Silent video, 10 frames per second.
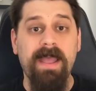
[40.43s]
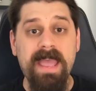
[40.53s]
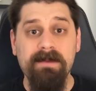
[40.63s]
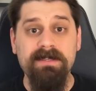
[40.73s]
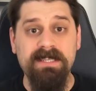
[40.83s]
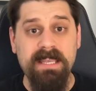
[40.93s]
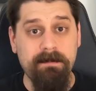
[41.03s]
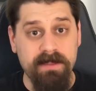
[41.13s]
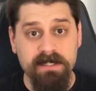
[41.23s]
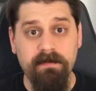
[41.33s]
My aim is to
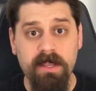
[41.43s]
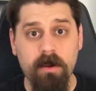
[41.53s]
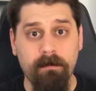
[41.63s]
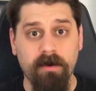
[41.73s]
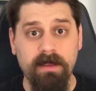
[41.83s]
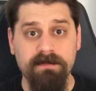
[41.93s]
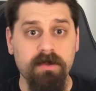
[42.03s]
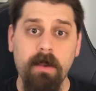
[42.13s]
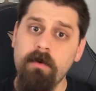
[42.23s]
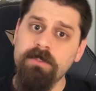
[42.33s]
keep this video brief,
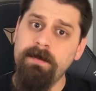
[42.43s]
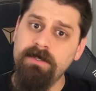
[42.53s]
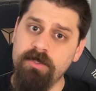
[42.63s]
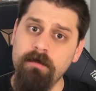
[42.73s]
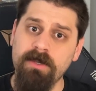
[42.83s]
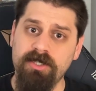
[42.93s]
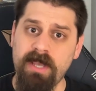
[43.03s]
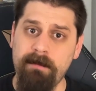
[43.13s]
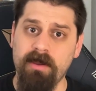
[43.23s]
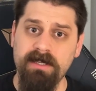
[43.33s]
so I won't spend too much
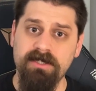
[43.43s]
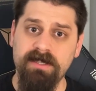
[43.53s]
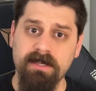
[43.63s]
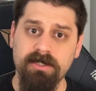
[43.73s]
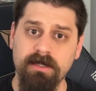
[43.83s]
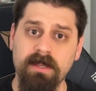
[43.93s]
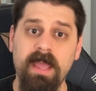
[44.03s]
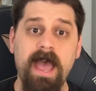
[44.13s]
time on each section.